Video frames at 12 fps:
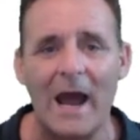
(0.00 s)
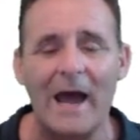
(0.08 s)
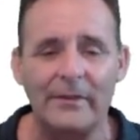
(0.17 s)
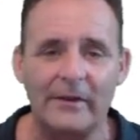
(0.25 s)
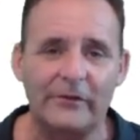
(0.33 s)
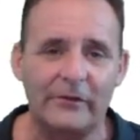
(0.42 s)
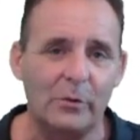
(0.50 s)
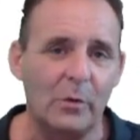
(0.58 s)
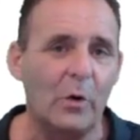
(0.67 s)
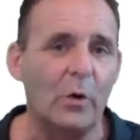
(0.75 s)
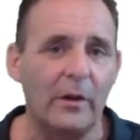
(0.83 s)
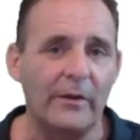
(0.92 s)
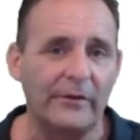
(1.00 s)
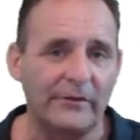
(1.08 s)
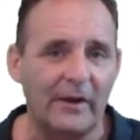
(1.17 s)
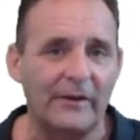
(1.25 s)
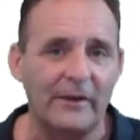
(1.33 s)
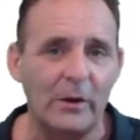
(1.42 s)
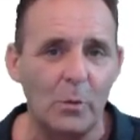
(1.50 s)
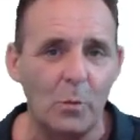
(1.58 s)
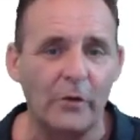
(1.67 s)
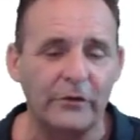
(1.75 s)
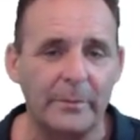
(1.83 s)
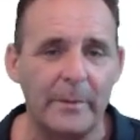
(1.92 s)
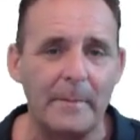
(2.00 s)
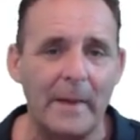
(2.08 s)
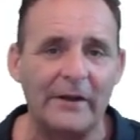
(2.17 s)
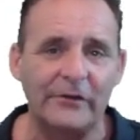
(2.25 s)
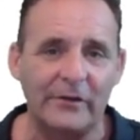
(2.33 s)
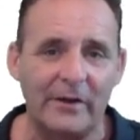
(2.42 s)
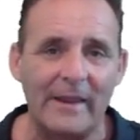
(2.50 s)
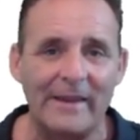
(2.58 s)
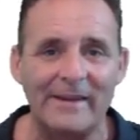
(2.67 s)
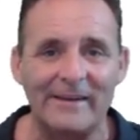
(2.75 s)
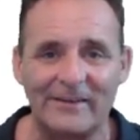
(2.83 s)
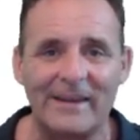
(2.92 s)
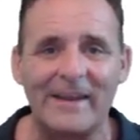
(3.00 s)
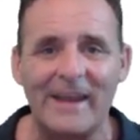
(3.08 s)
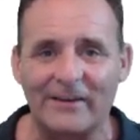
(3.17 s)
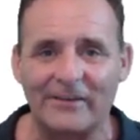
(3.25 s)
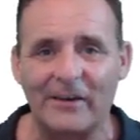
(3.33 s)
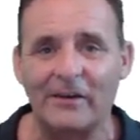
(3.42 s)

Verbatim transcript: add this to all of the sites that you want to be managed, and then this connects